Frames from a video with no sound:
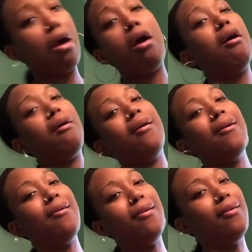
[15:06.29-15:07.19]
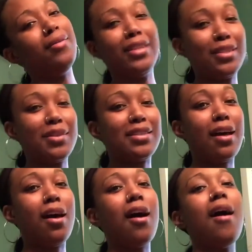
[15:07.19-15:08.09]
No, this was
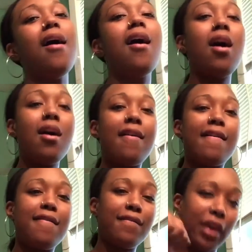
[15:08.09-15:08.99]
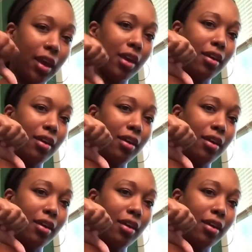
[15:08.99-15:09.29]
a fail.